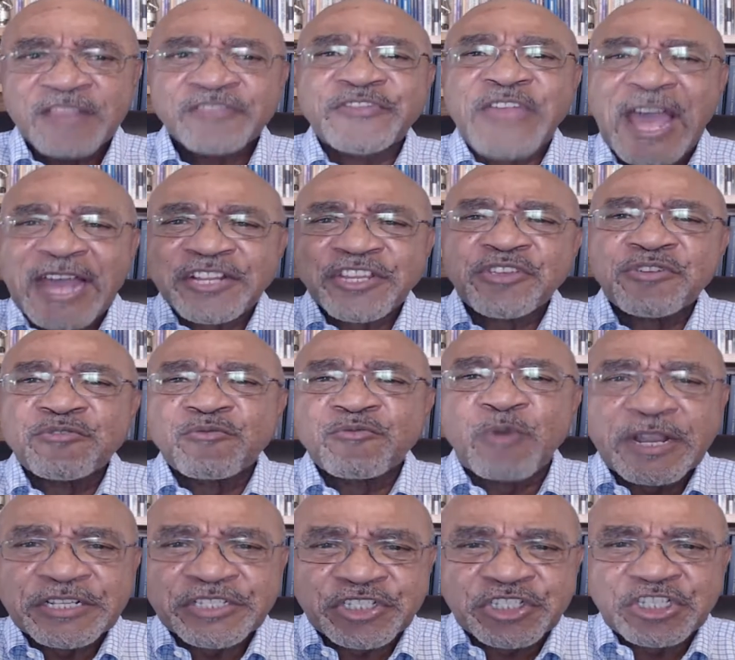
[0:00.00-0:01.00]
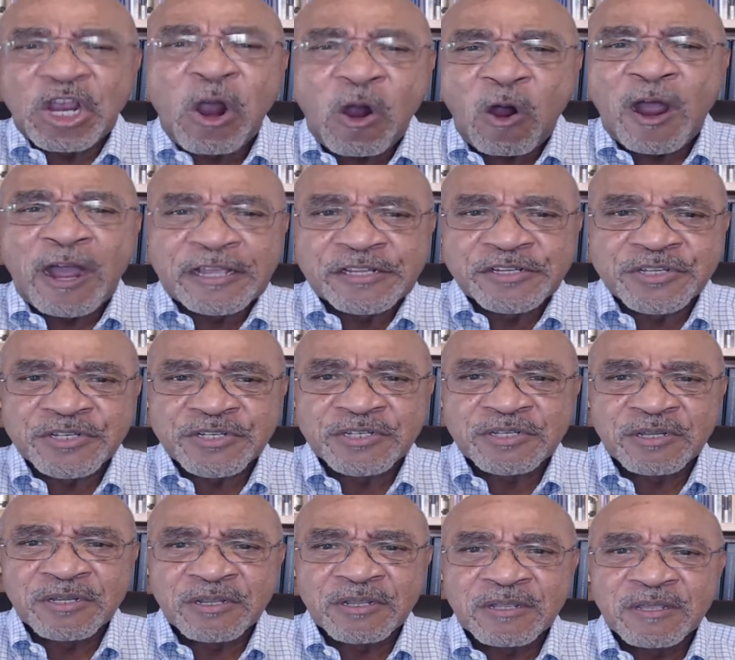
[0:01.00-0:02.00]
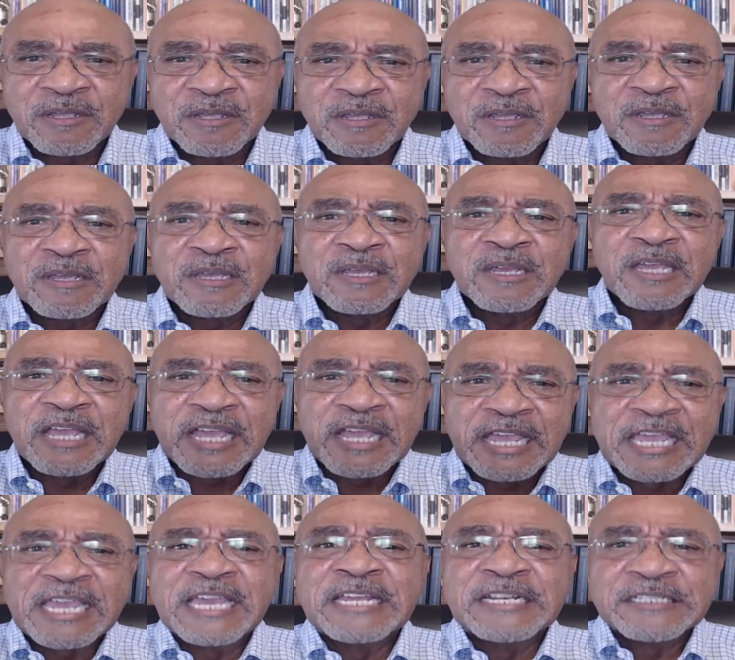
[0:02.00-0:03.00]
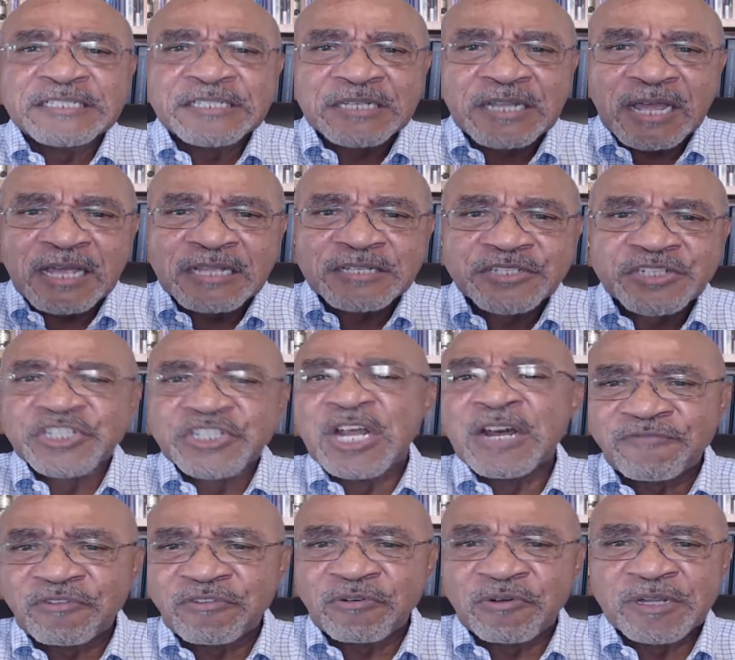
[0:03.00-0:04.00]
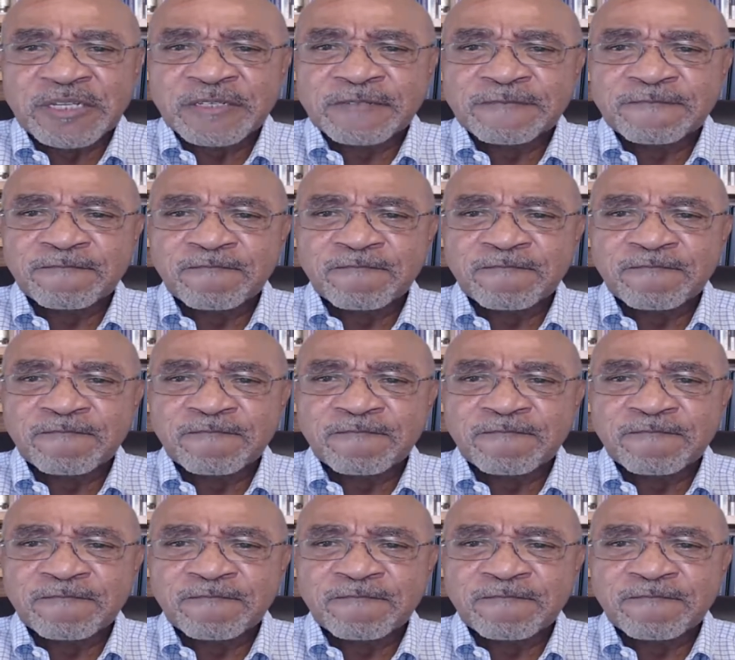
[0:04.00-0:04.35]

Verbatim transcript: That you rejoice in suffering,